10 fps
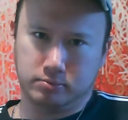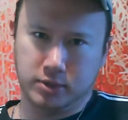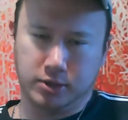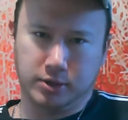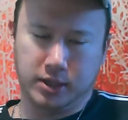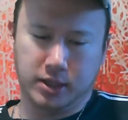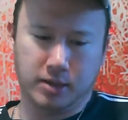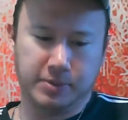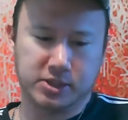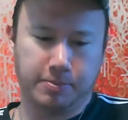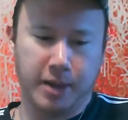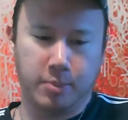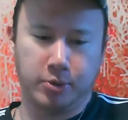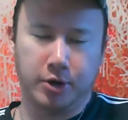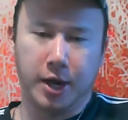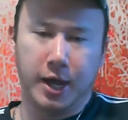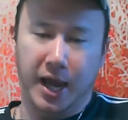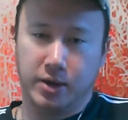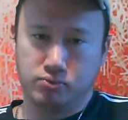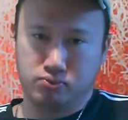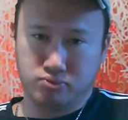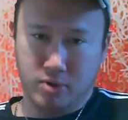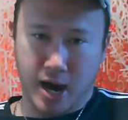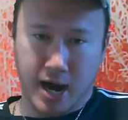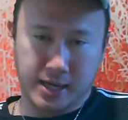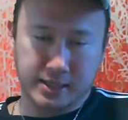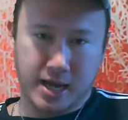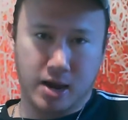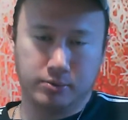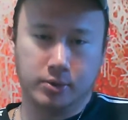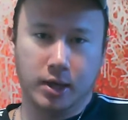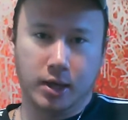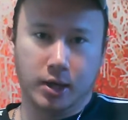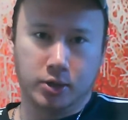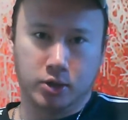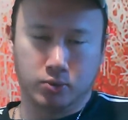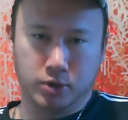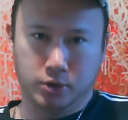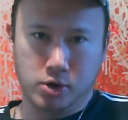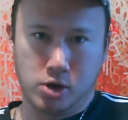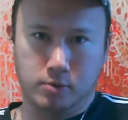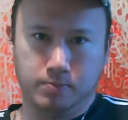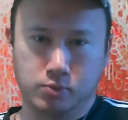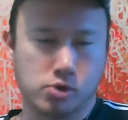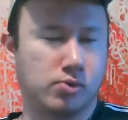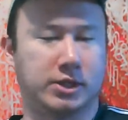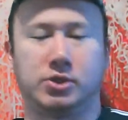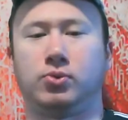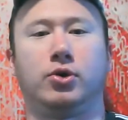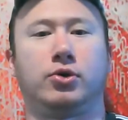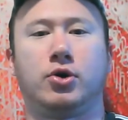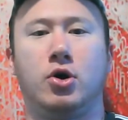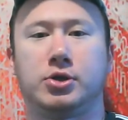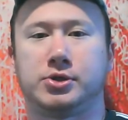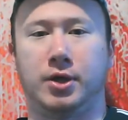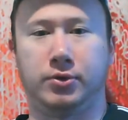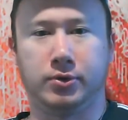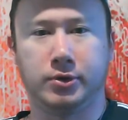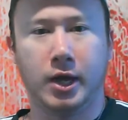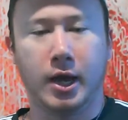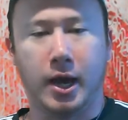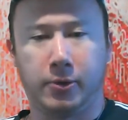Literally, getting a piece of paper and writing down your real goal. Well, what's a real goal, Seiluke?